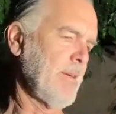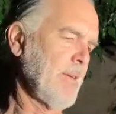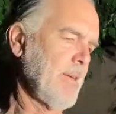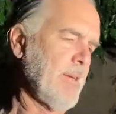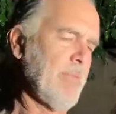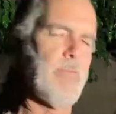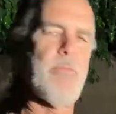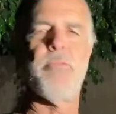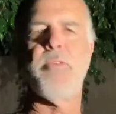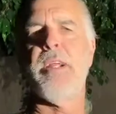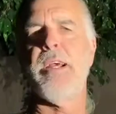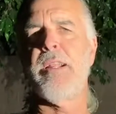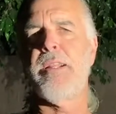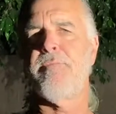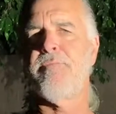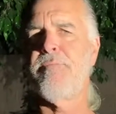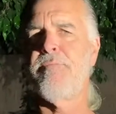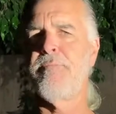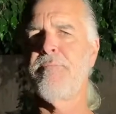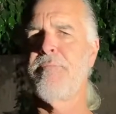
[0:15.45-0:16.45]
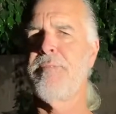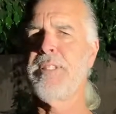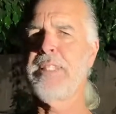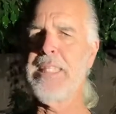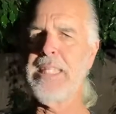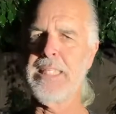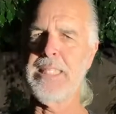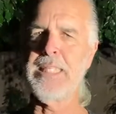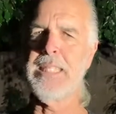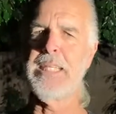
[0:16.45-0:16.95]
If we were at
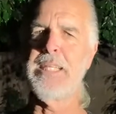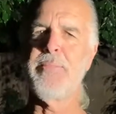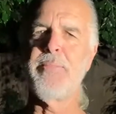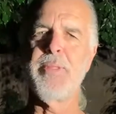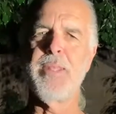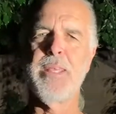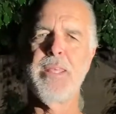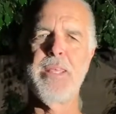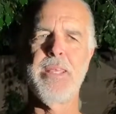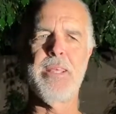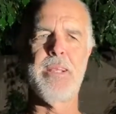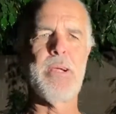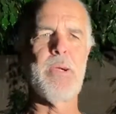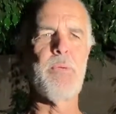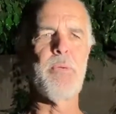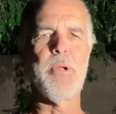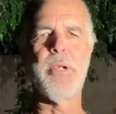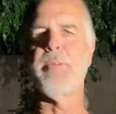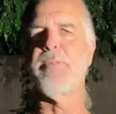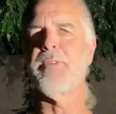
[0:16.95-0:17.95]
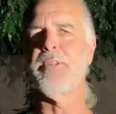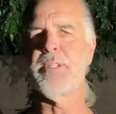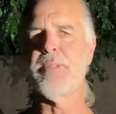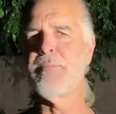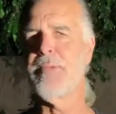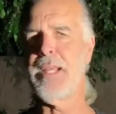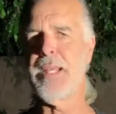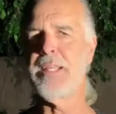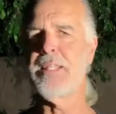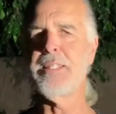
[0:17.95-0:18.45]
CSUN in our wonderful
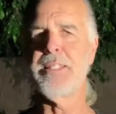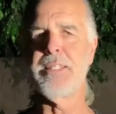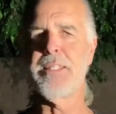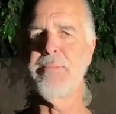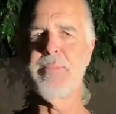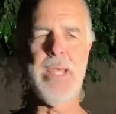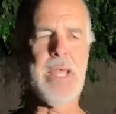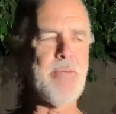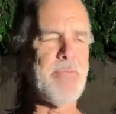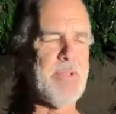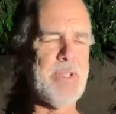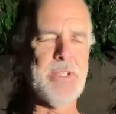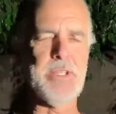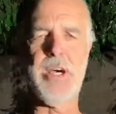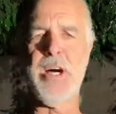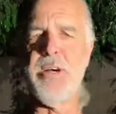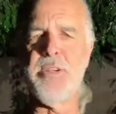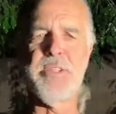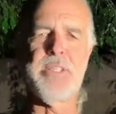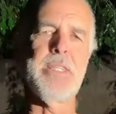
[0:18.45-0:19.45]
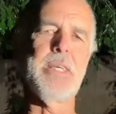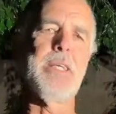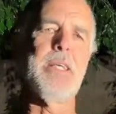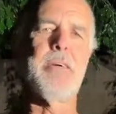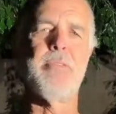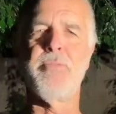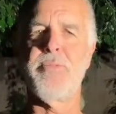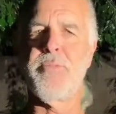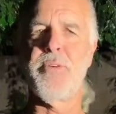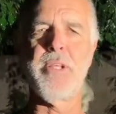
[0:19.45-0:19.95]
gymnasium, I have this all set
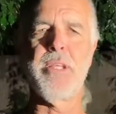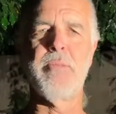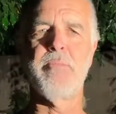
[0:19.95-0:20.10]
up for you.